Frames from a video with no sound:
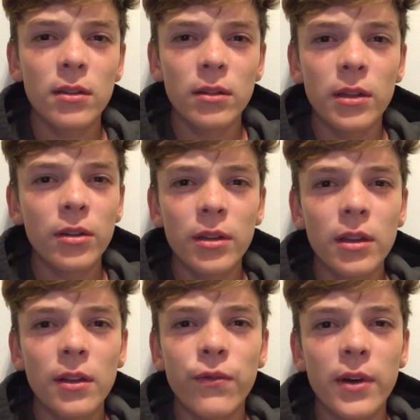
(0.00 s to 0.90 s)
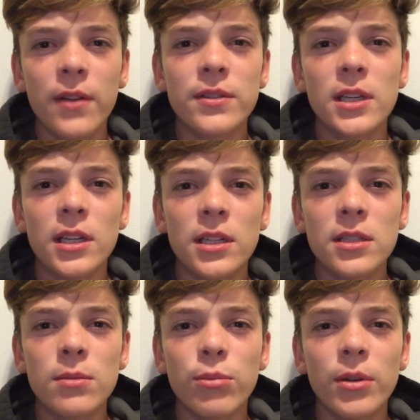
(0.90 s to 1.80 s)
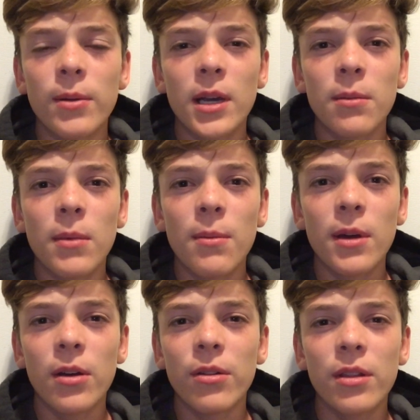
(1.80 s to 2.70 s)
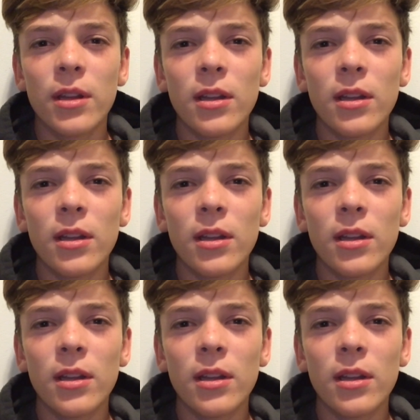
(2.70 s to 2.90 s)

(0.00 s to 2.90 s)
literally like 5 seconds, put it back in my mouth,